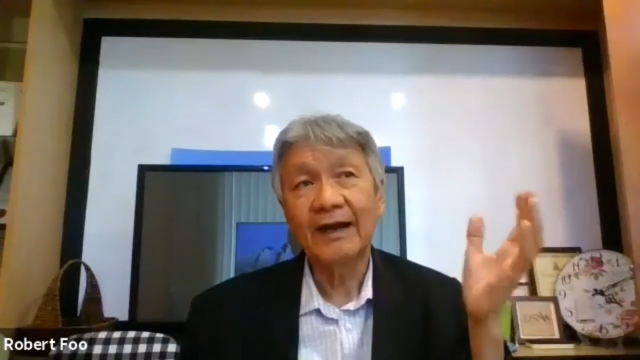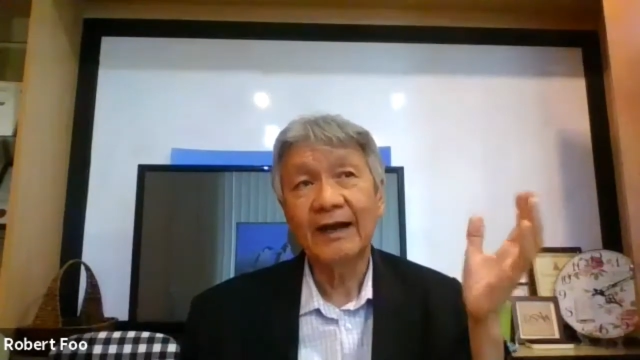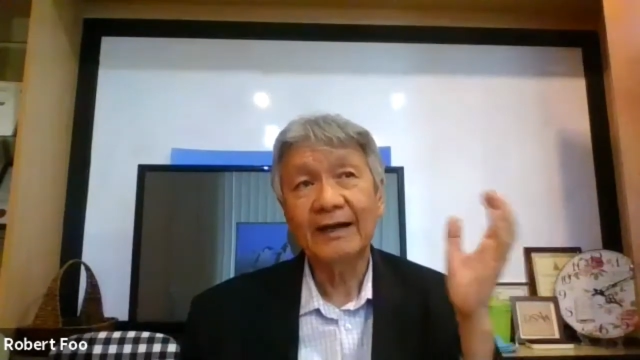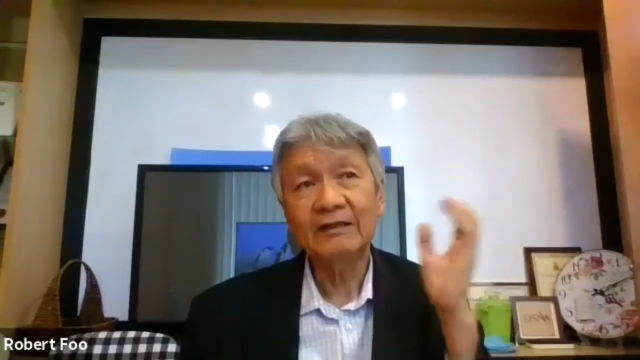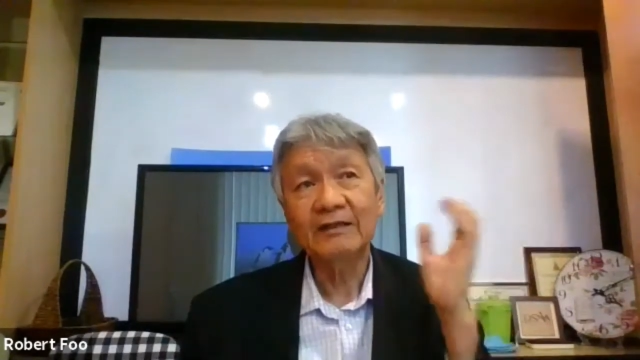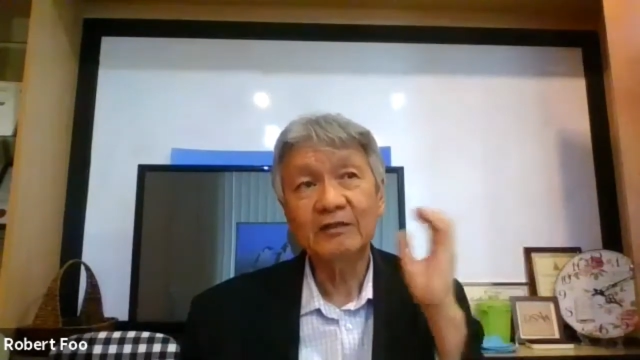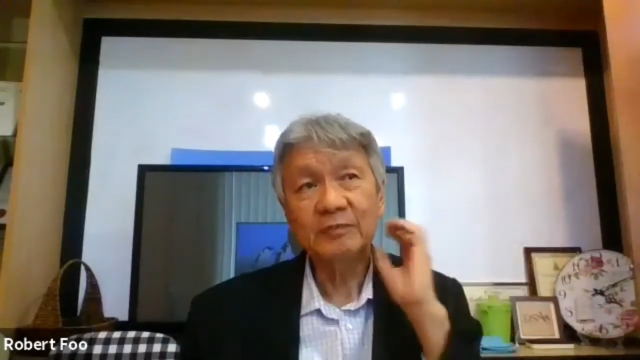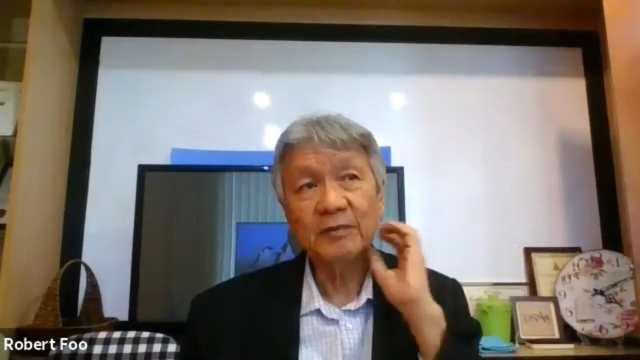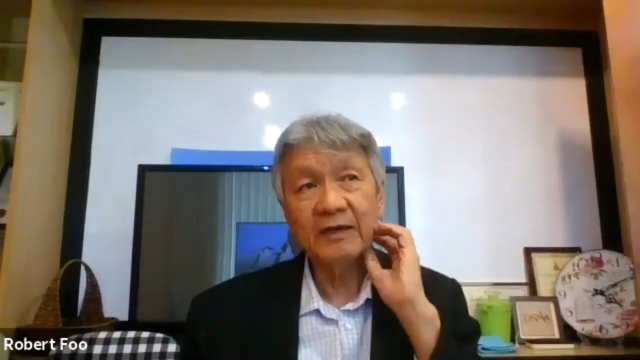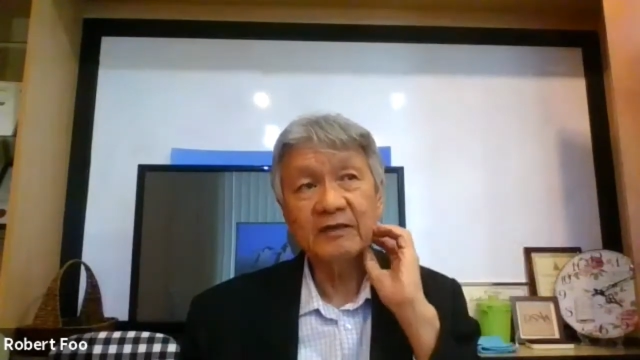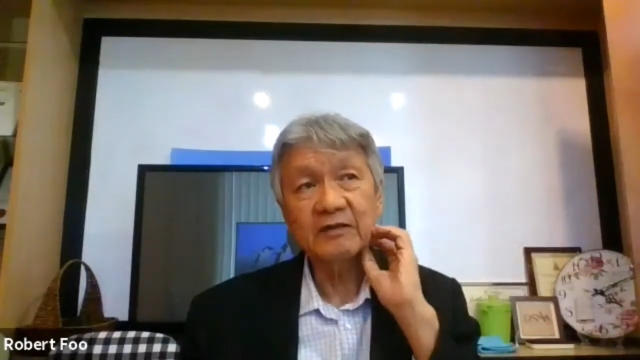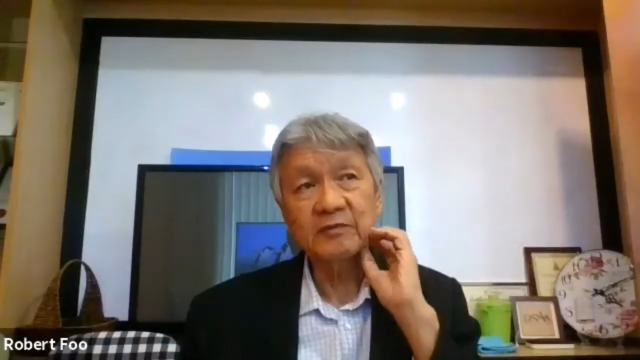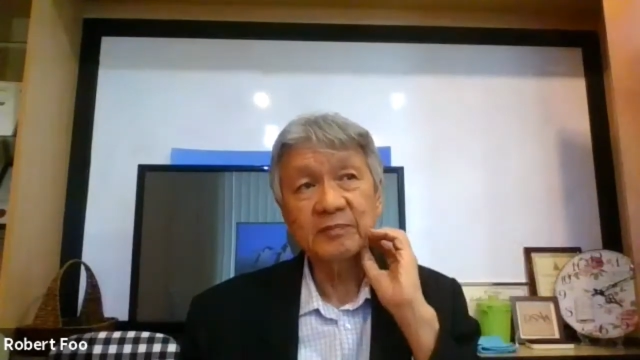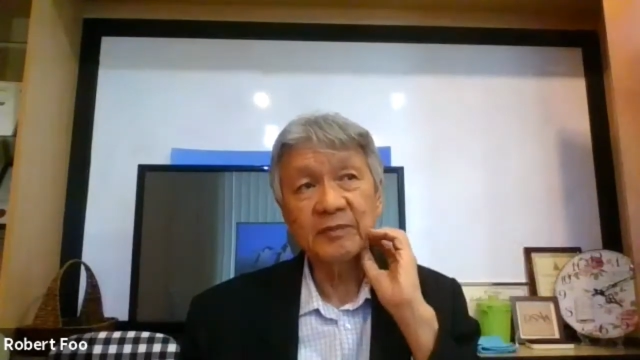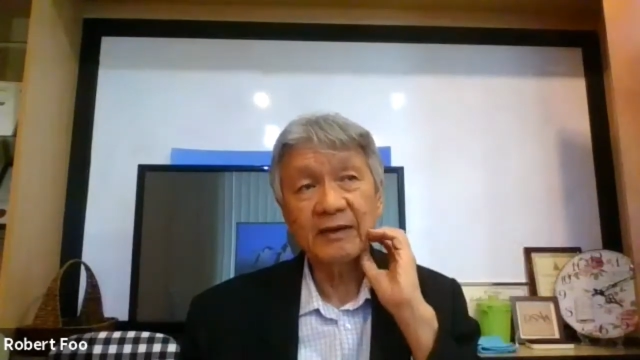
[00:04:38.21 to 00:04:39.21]
I
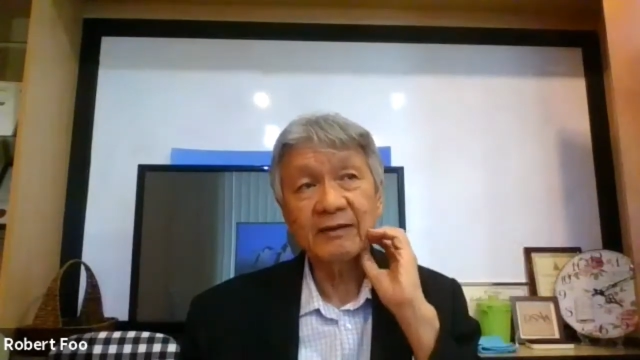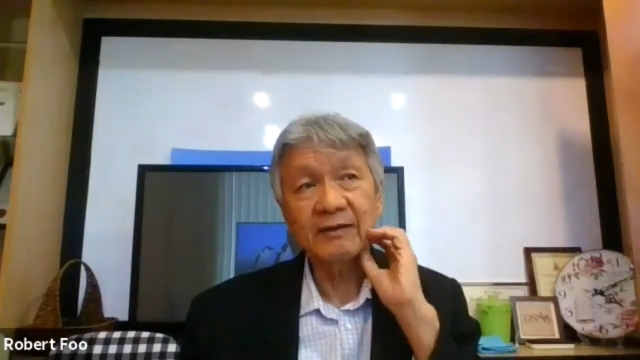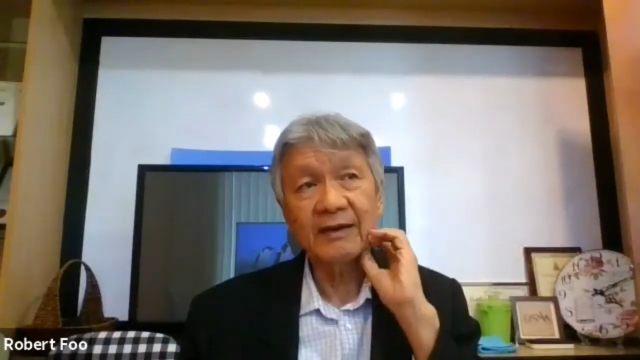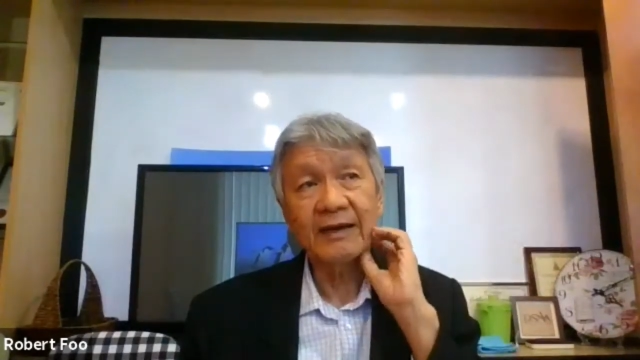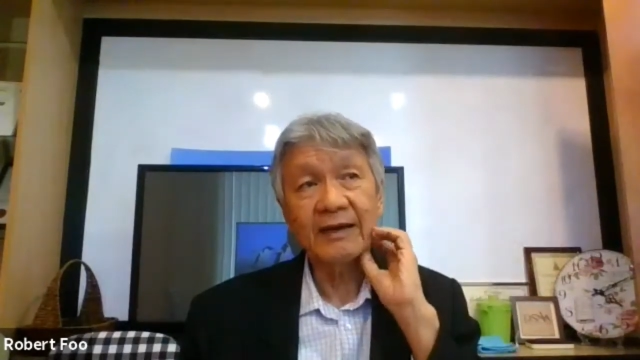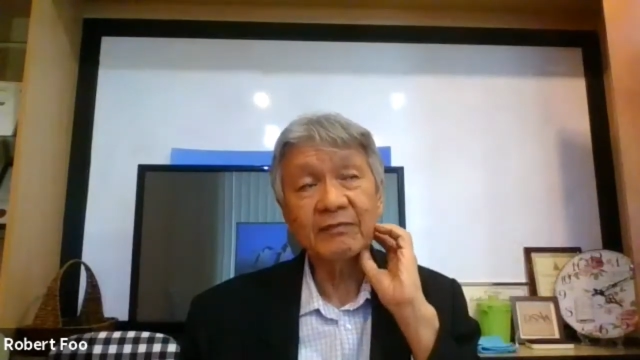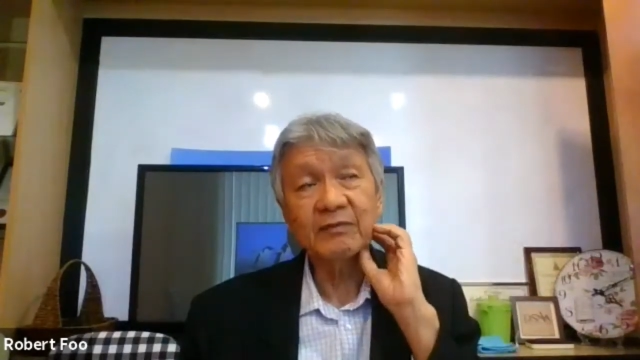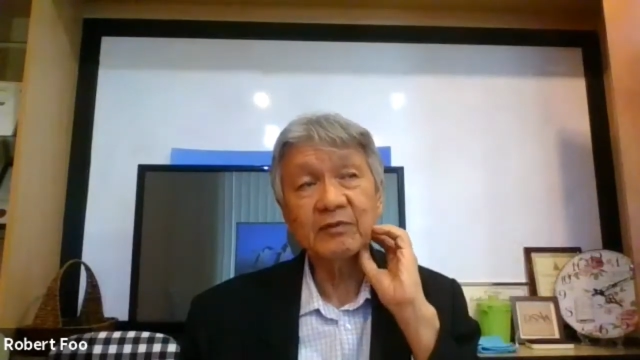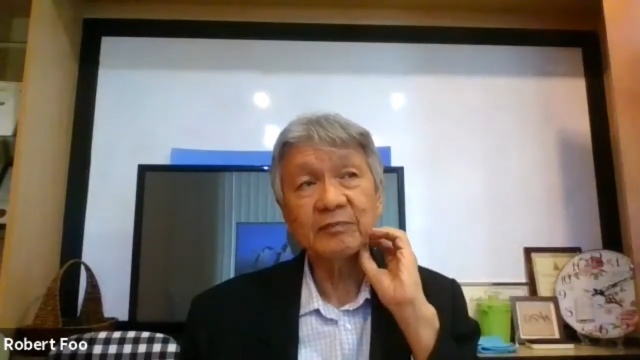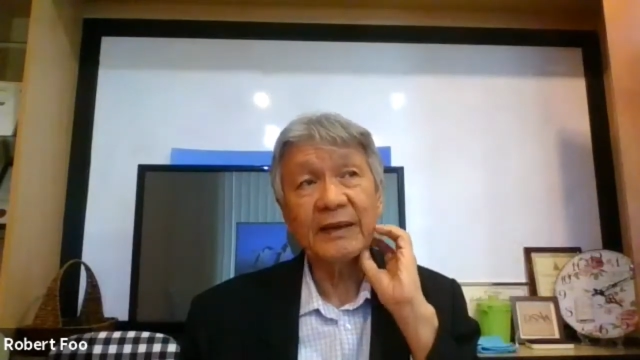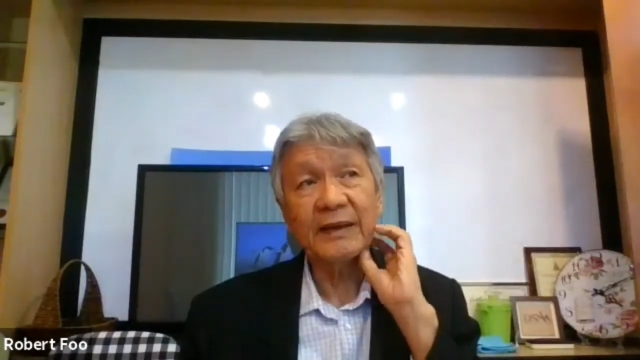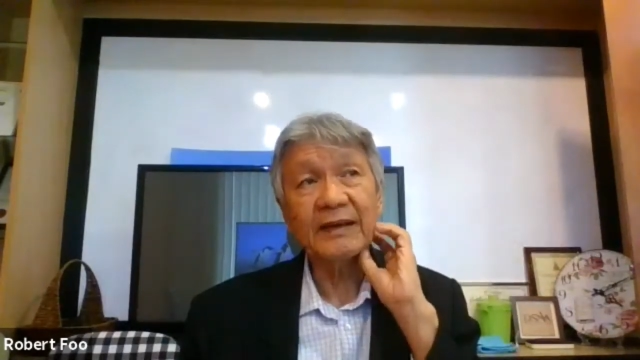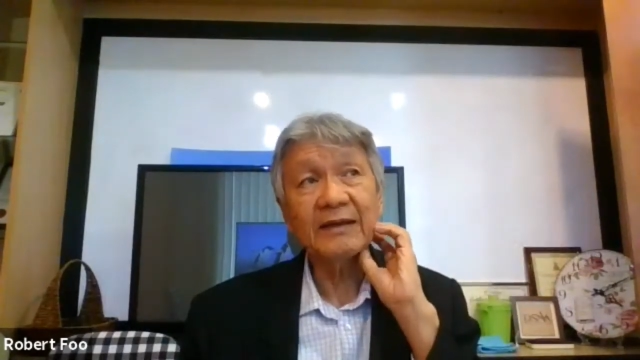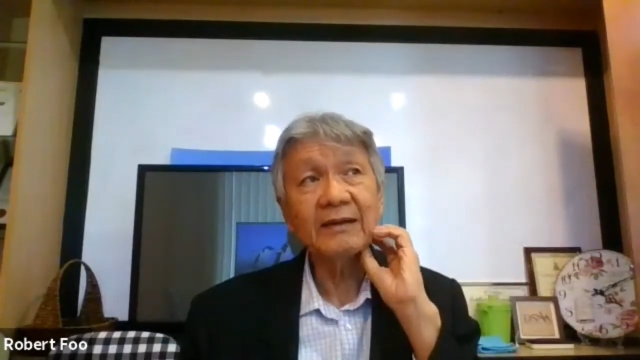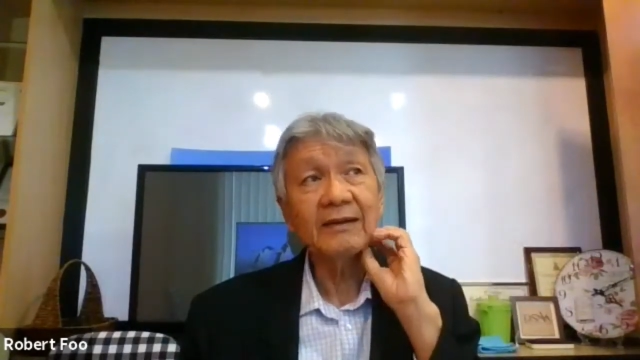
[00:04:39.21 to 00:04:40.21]
have to
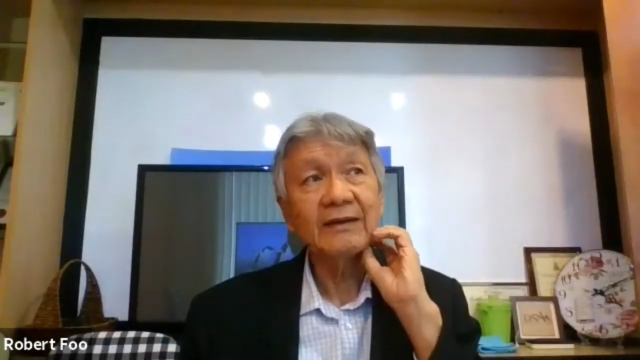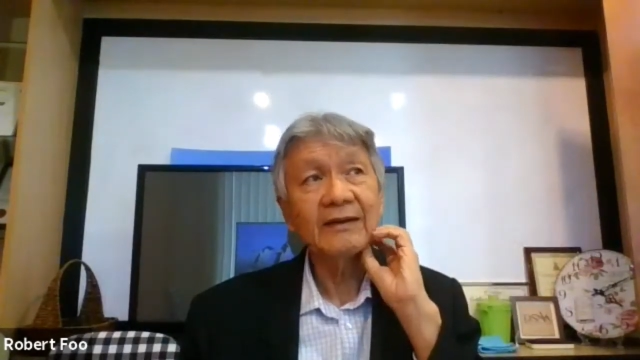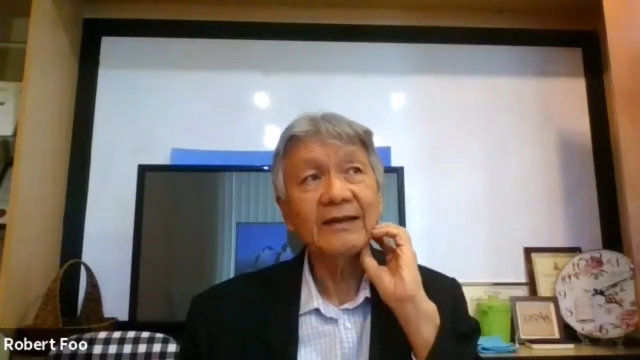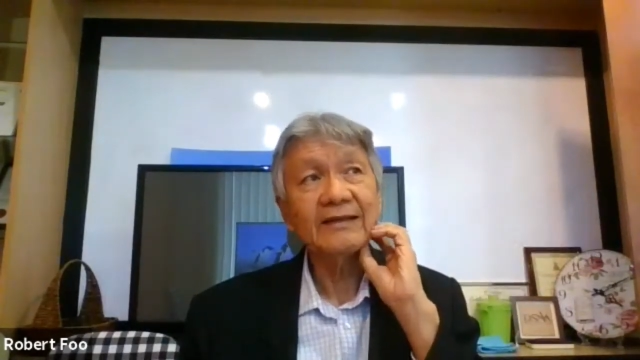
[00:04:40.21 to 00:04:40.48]
spend,